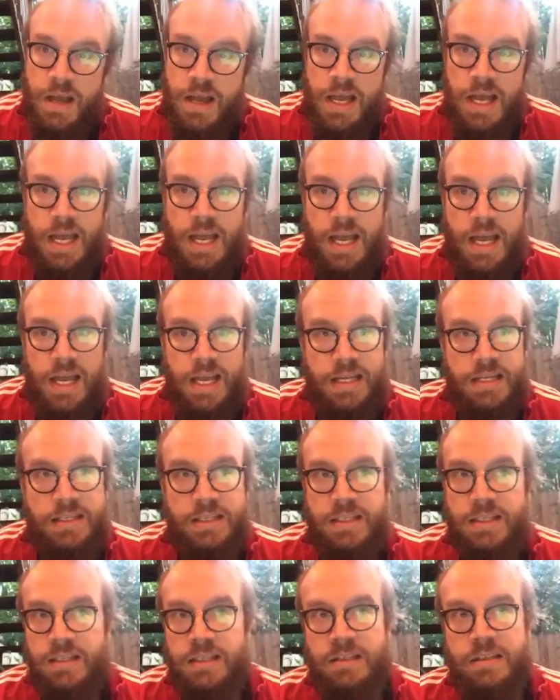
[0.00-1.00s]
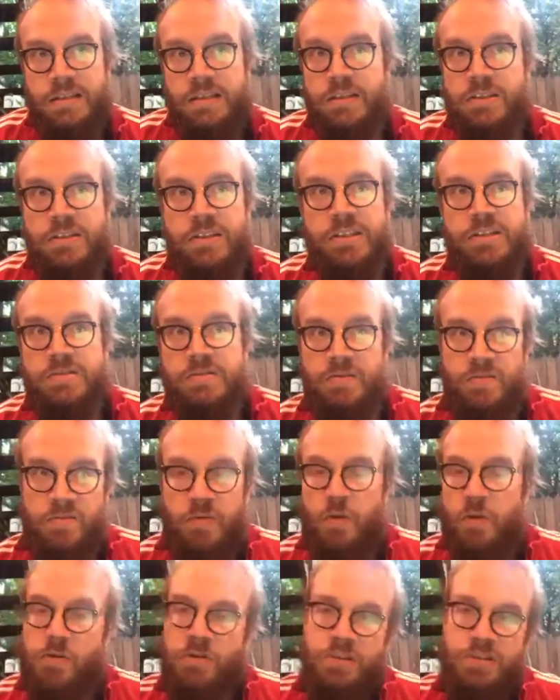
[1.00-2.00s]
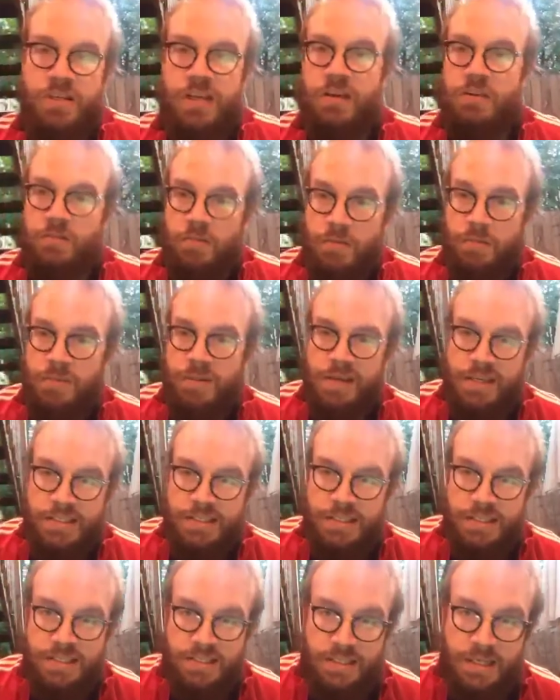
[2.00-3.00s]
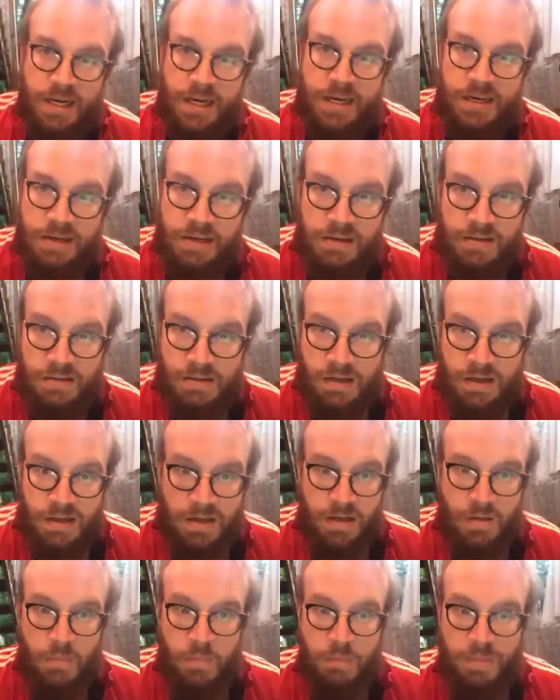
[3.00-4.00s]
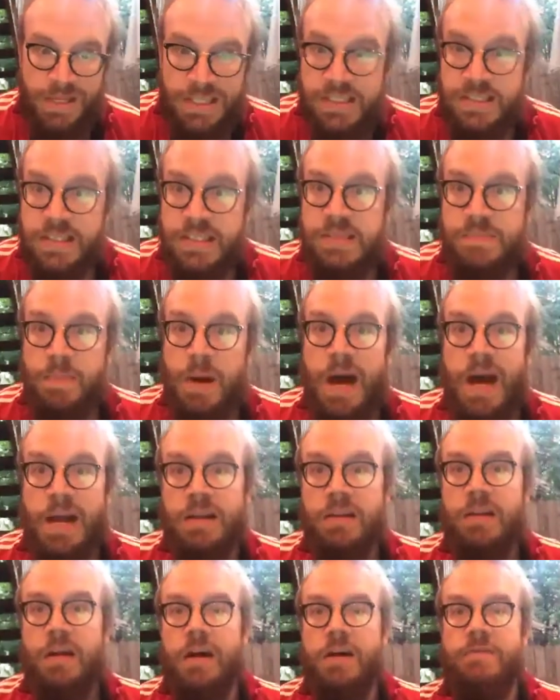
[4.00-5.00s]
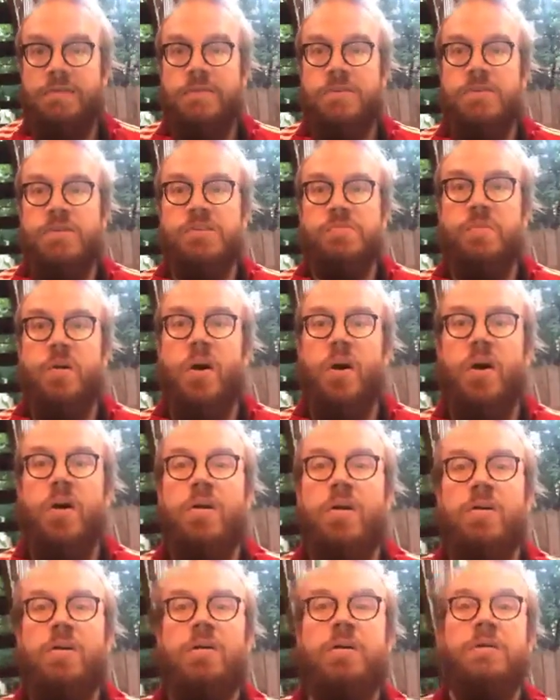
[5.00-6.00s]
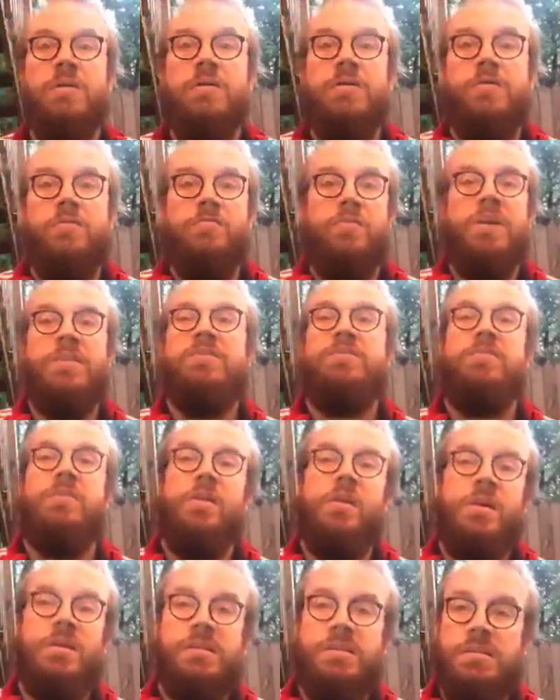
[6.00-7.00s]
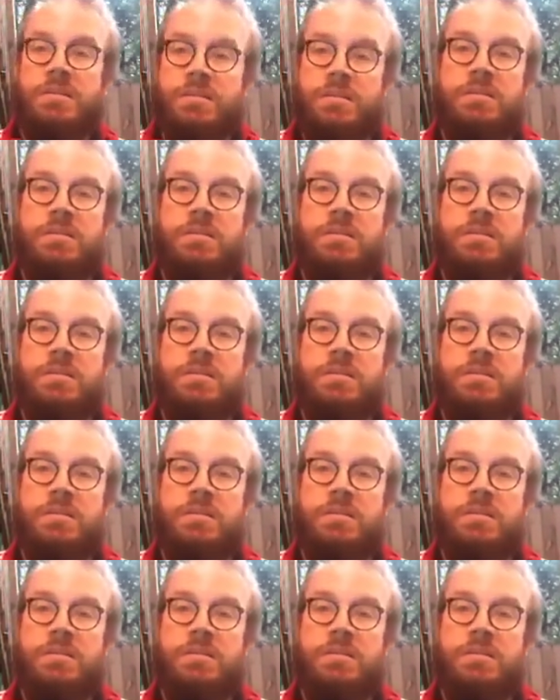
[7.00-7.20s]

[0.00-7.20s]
And they'll just wholesale replace the entire, business model of small restaurants.